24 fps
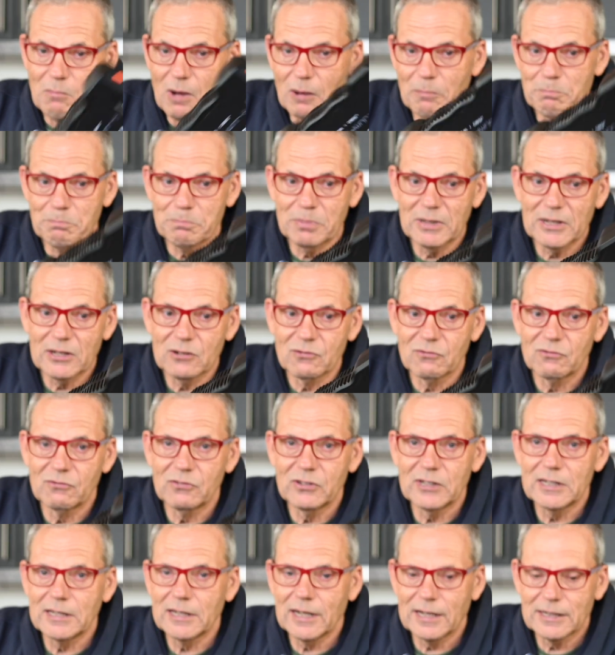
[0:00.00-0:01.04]
my big
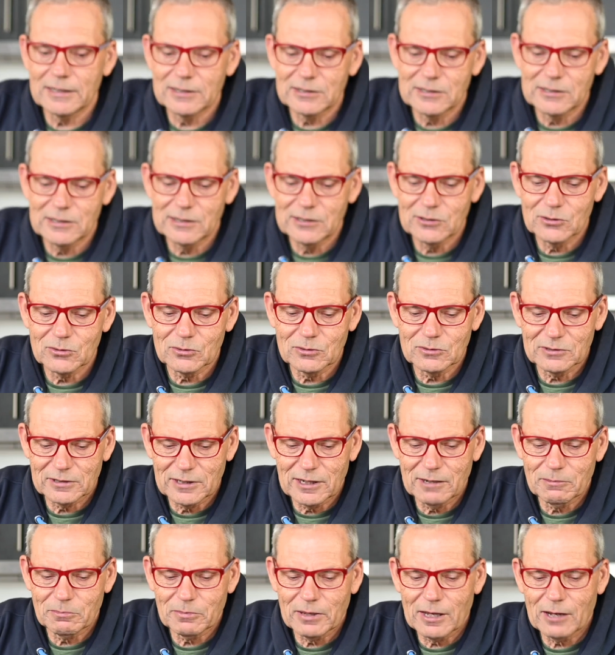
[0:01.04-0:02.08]
V8 diesel.
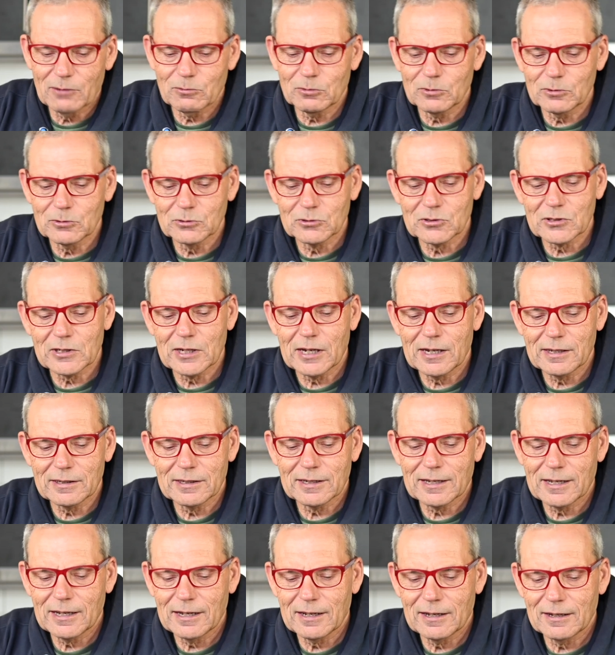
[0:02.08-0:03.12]
Yep, that will start the
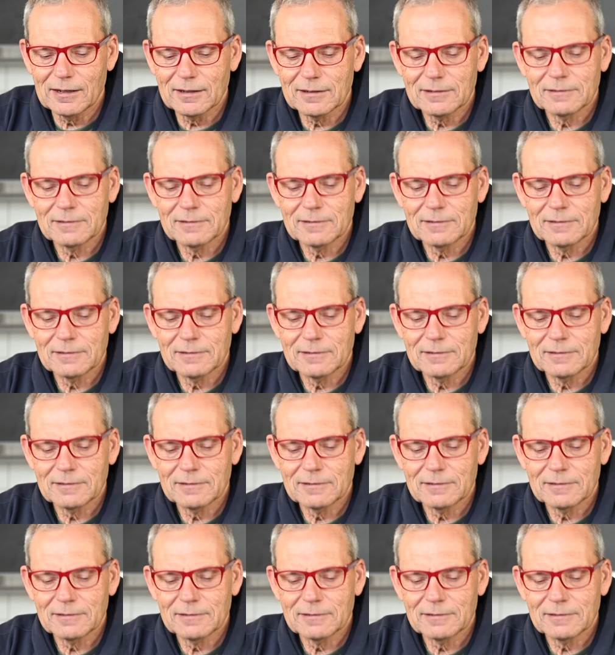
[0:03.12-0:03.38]
car.